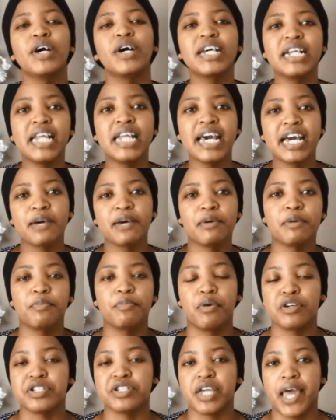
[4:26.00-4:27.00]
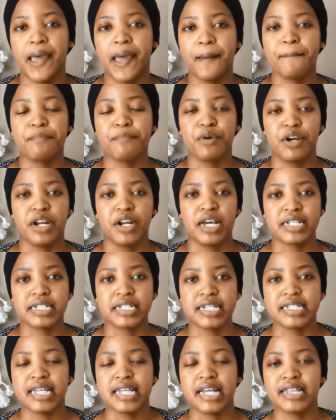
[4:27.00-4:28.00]
I like about Portia M products
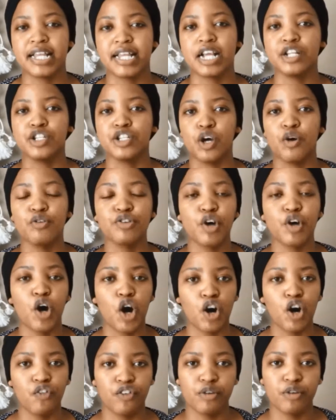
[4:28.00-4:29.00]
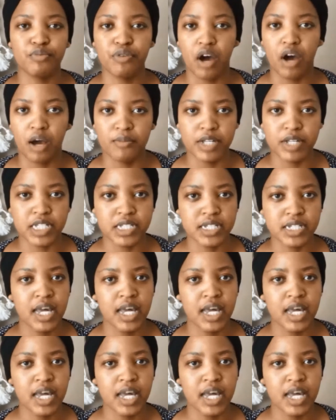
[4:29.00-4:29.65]
is that they don't overpromise.